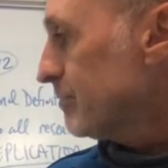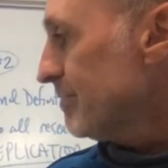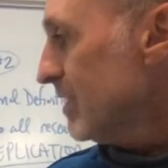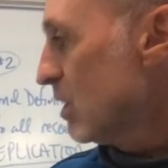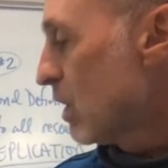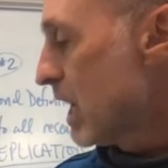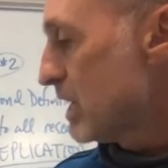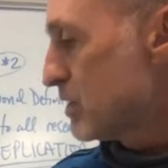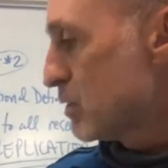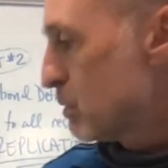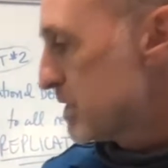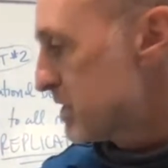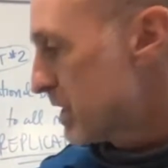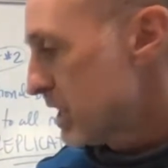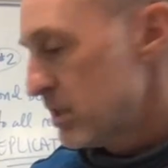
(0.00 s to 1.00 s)
All right, so
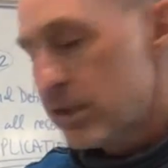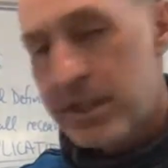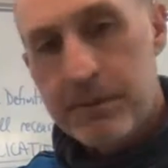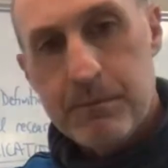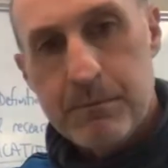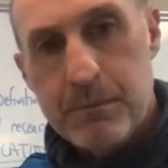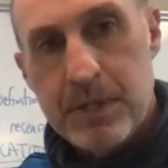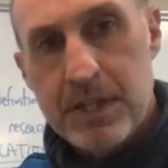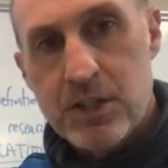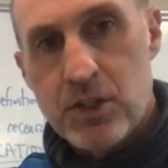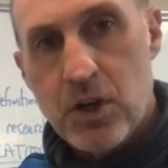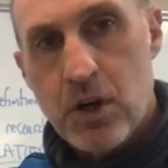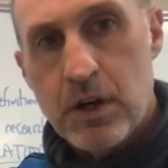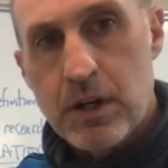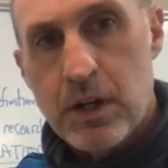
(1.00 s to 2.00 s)
once again, look at
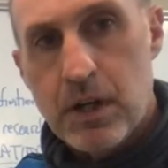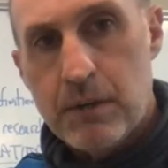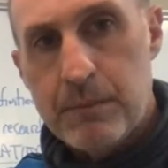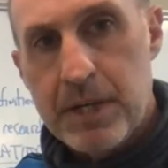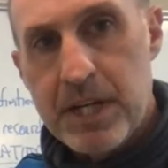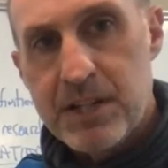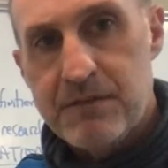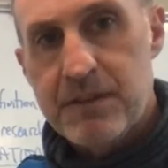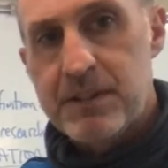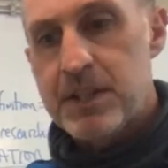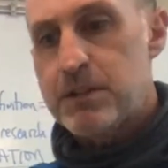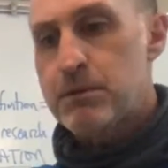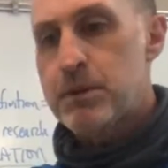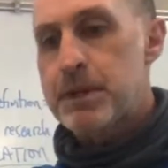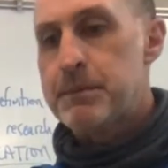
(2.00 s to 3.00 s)
chart on page
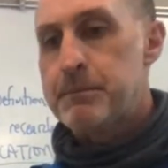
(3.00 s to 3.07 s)
53,